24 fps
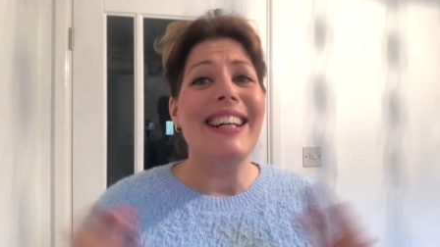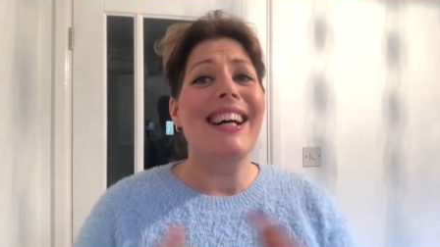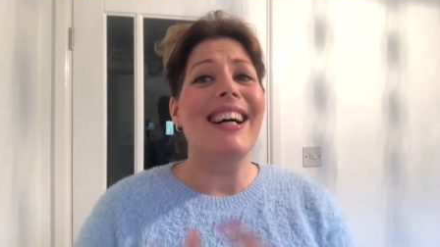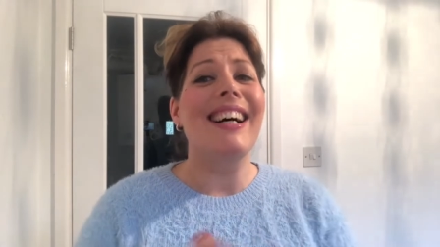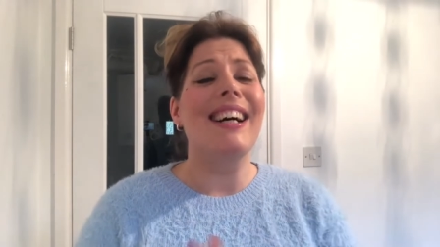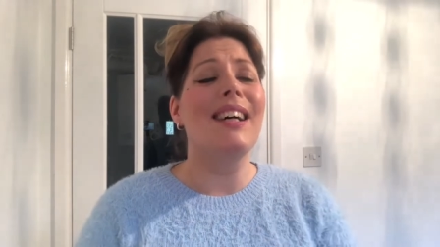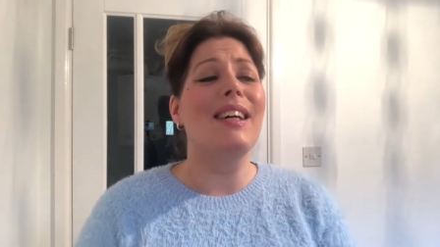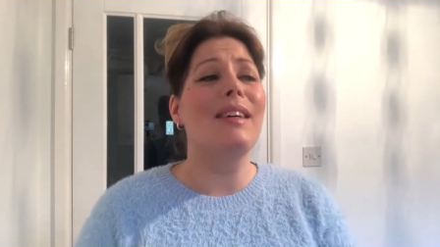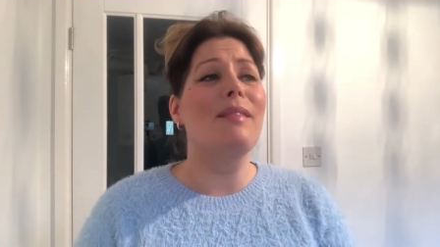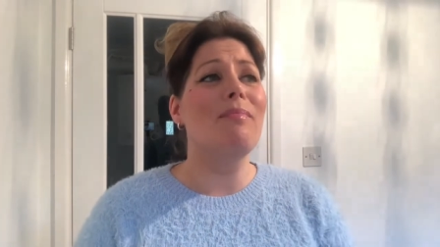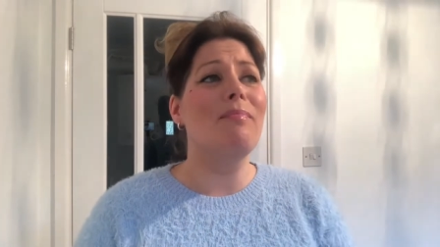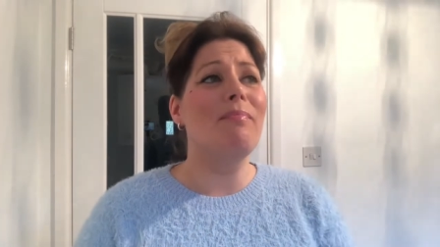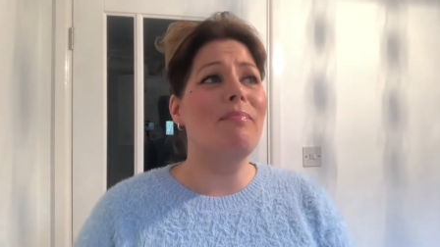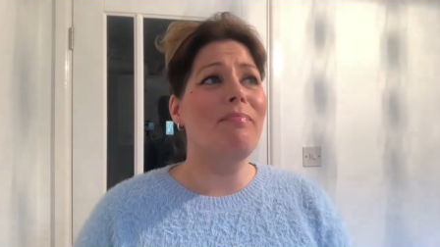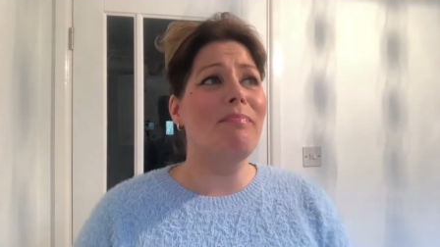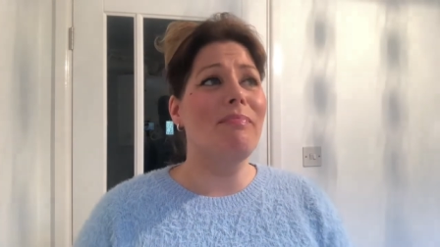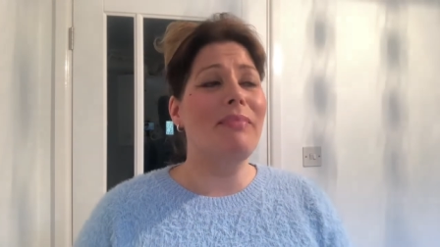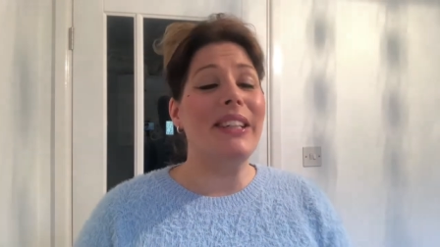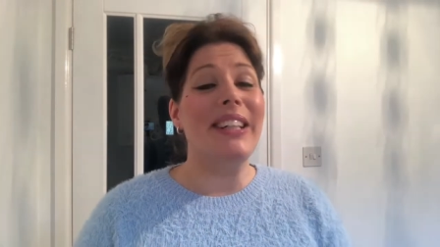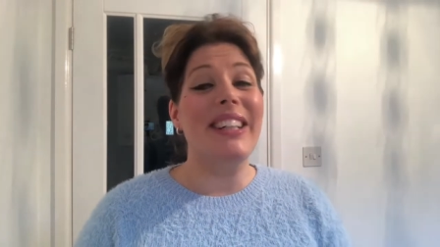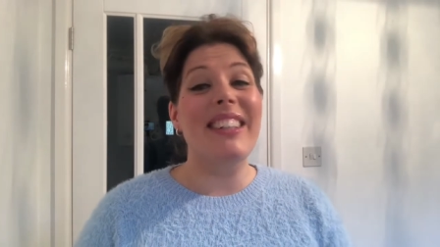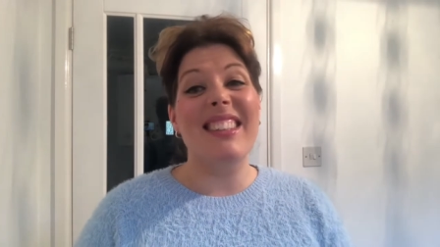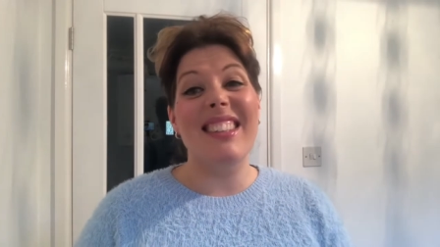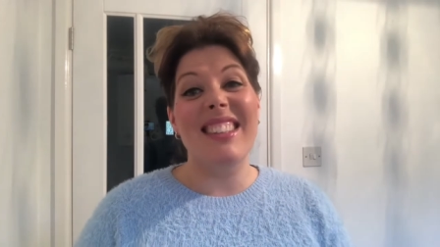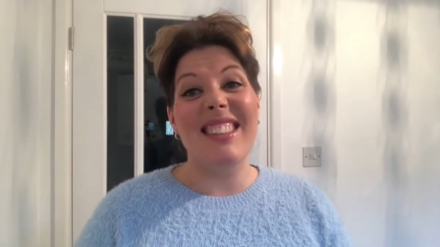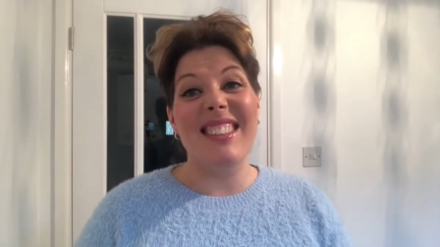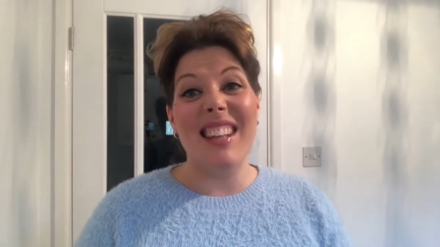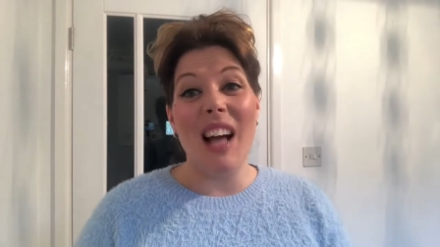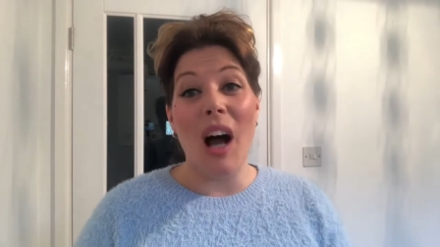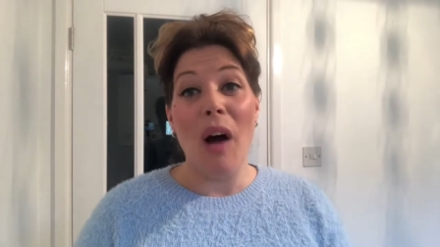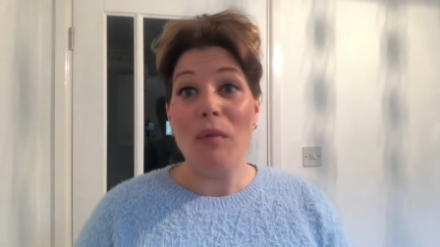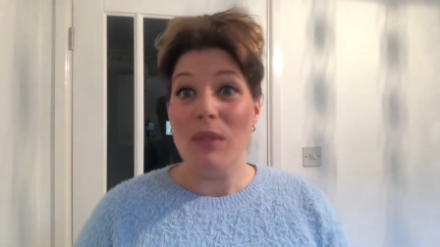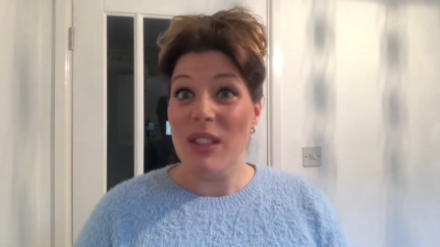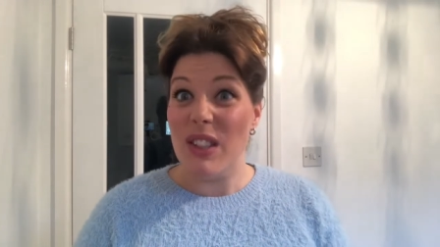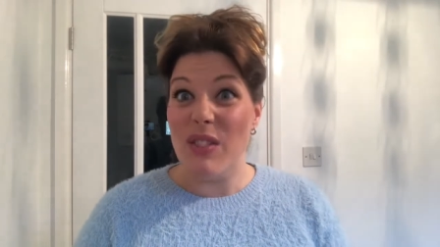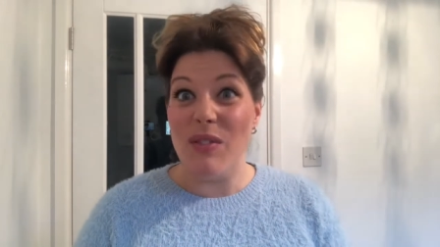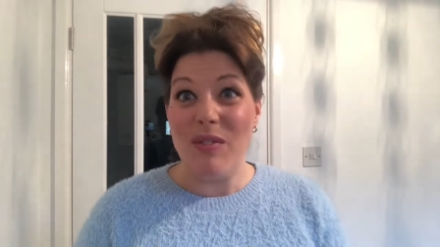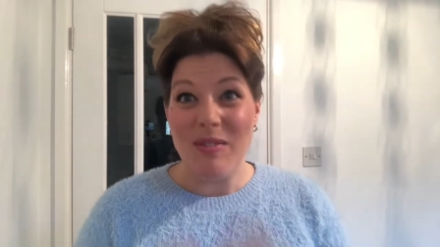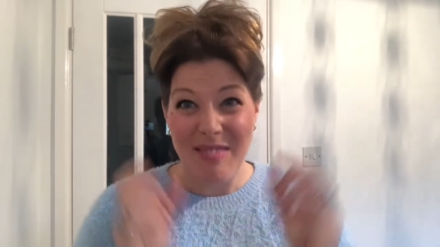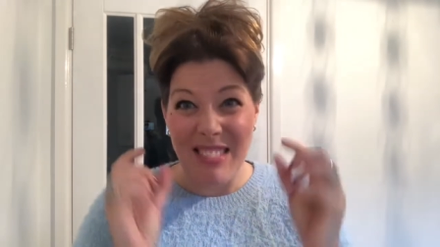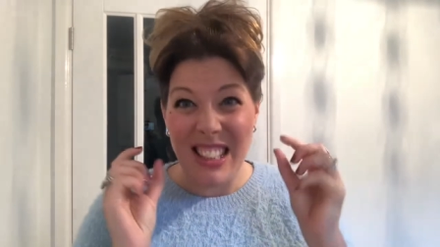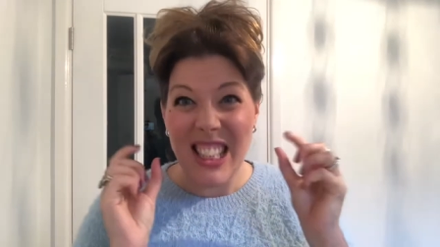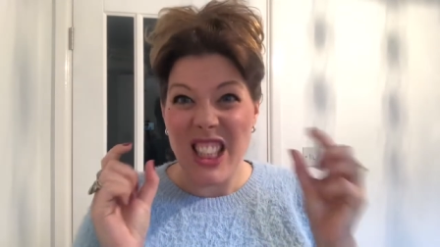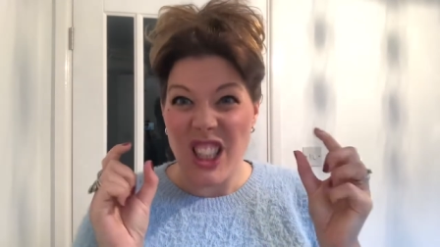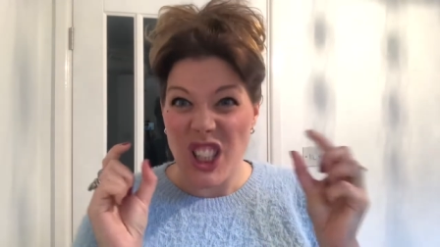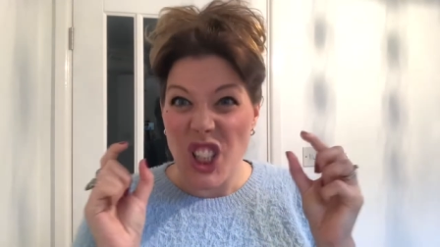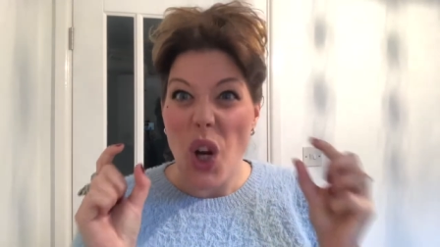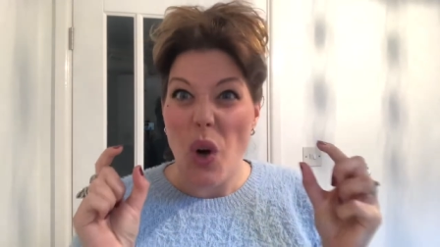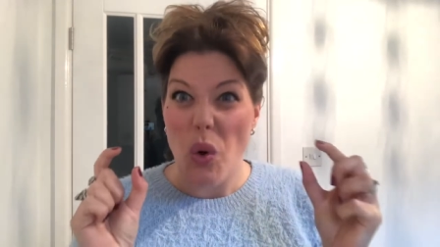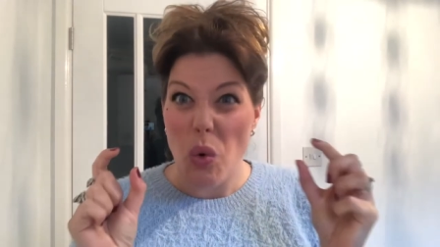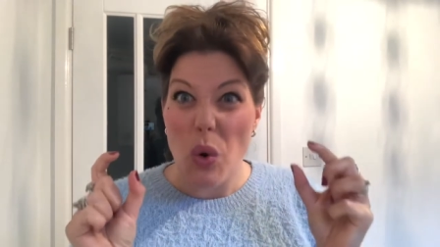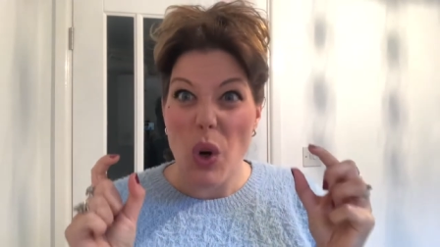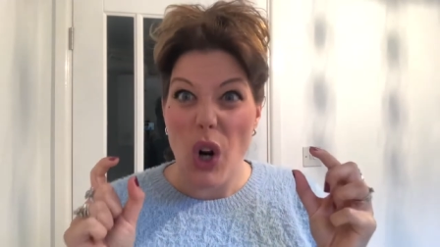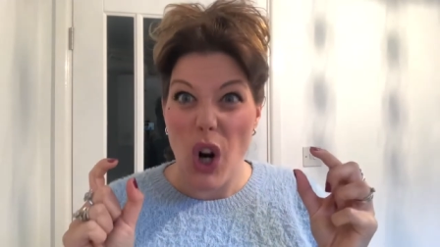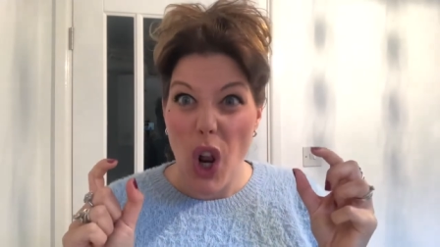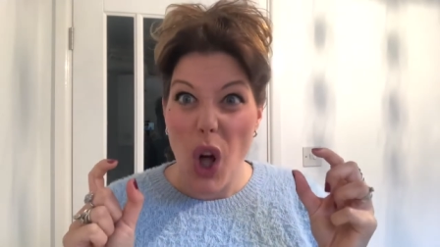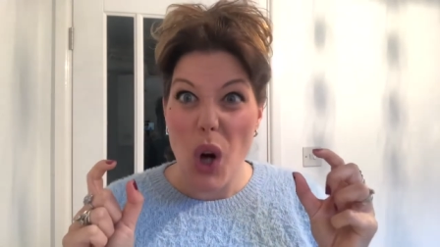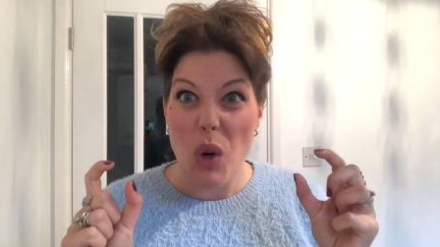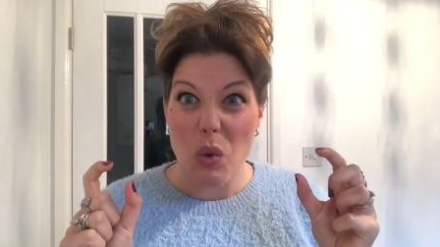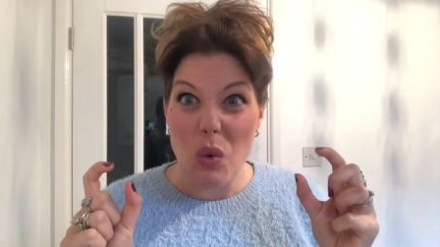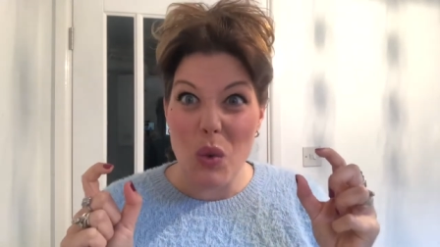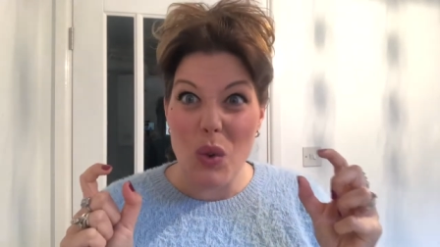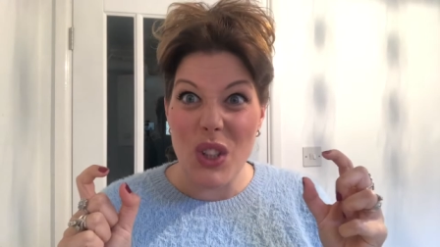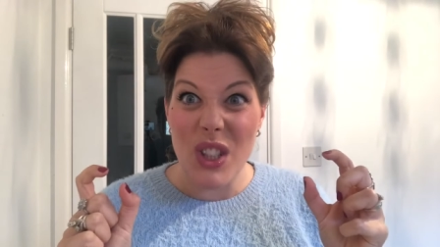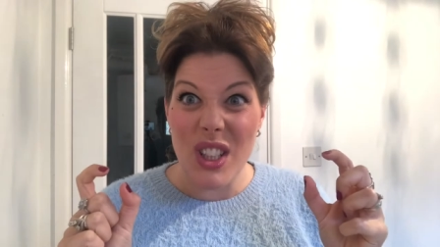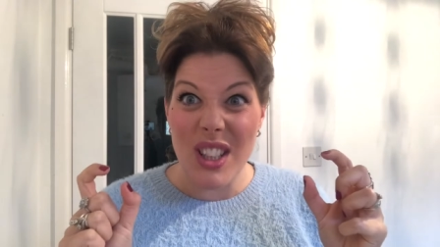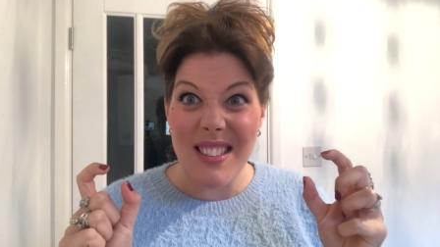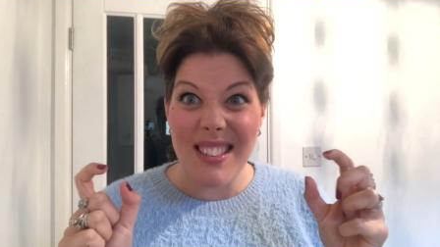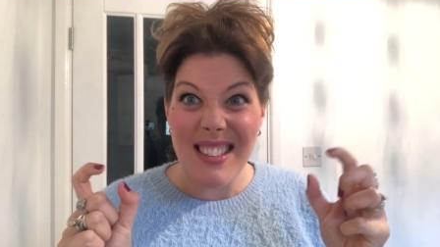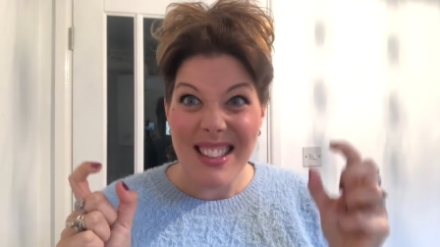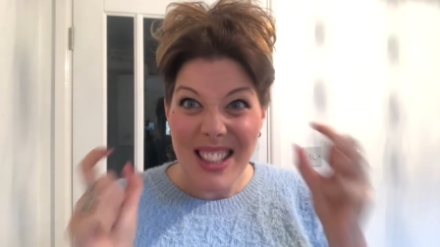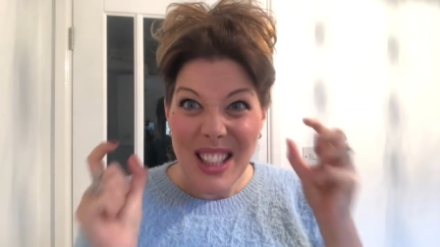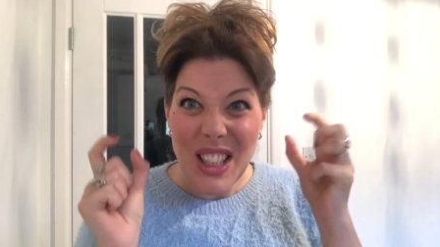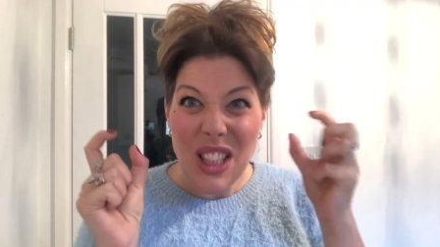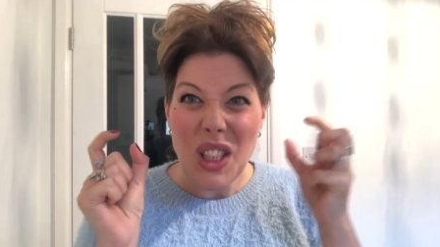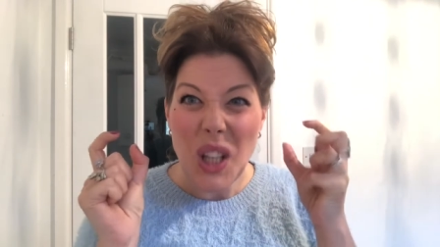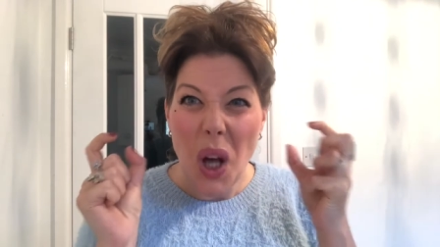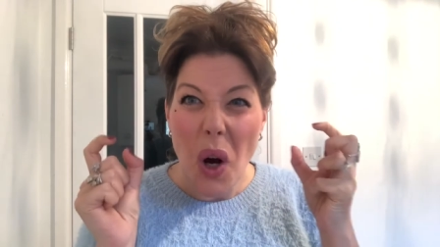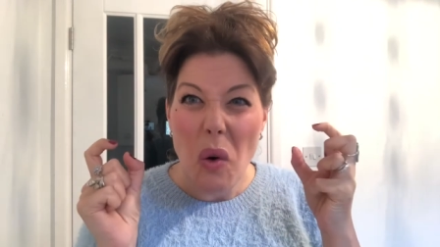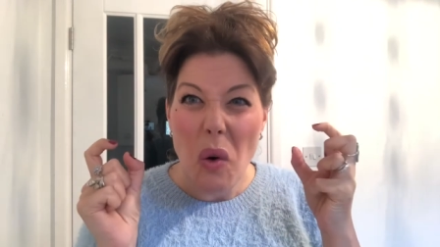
um, but I was so close, so